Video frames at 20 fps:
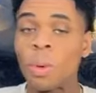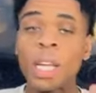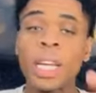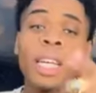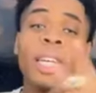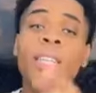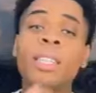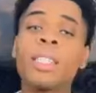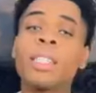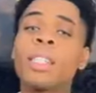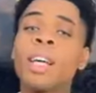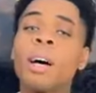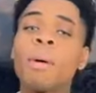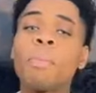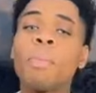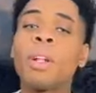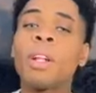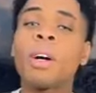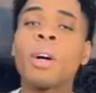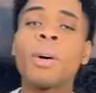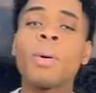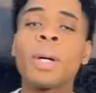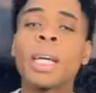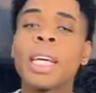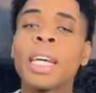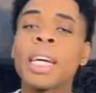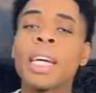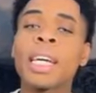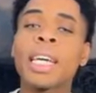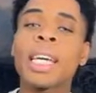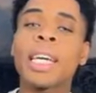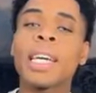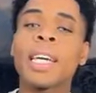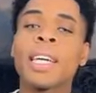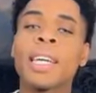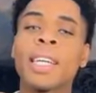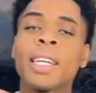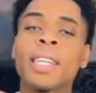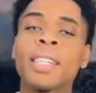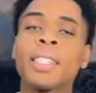winds are blowing
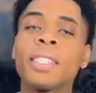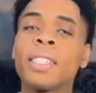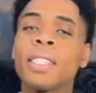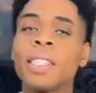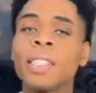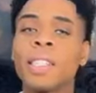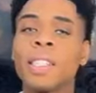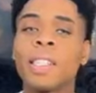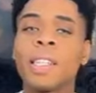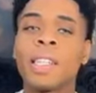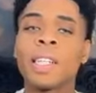again.